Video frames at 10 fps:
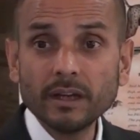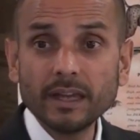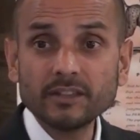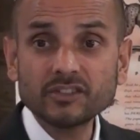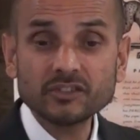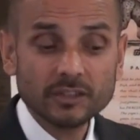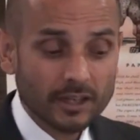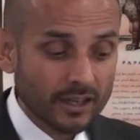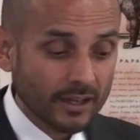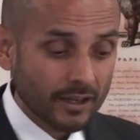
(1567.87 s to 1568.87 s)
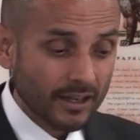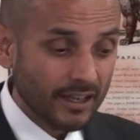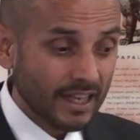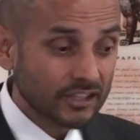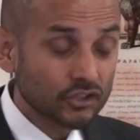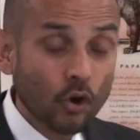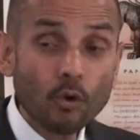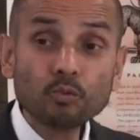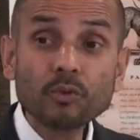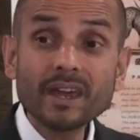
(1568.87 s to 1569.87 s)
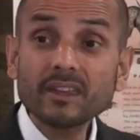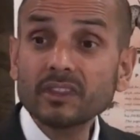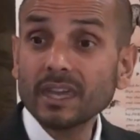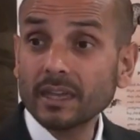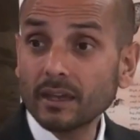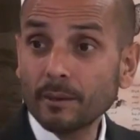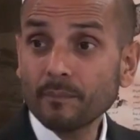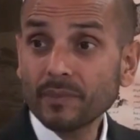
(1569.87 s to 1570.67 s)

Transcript: It's not a rare thing.